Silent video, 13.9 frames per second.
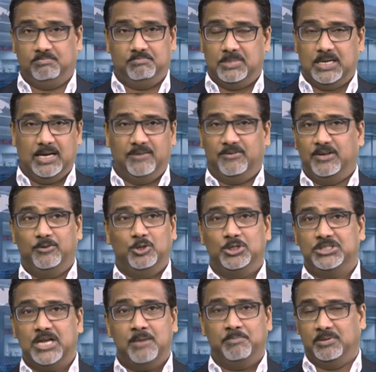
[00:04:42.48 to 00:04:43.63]
have given you
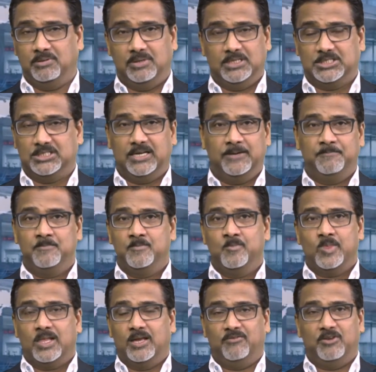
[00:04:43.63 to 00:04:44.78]
example. Let's say
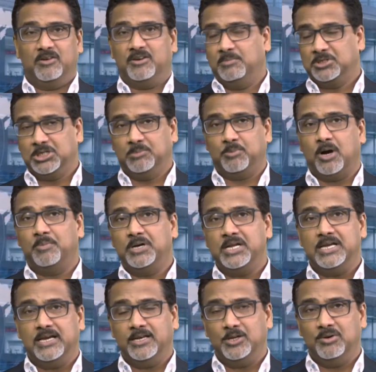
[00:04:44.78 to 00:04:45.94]
if you have commercial
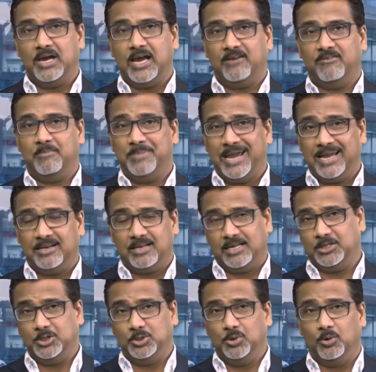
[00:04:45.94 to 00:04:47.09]
property and you have a mat at
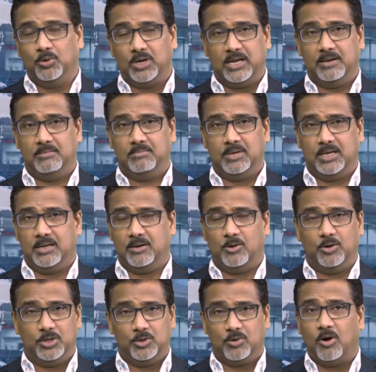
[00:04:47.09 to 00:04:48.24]
your door and
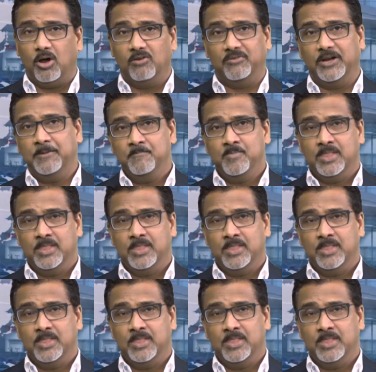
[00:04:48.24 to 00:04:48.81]
or your hallway,